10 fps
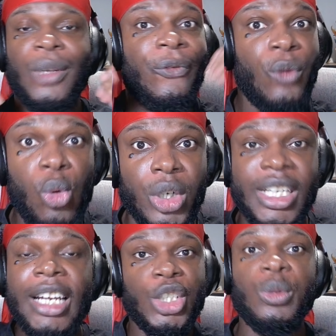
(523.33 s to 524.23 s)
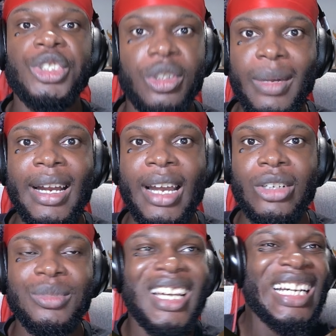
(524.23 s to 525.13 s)
afford to insure my
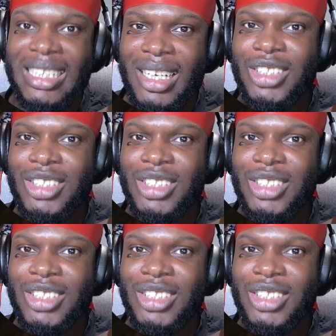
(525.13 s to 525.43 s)
items, then I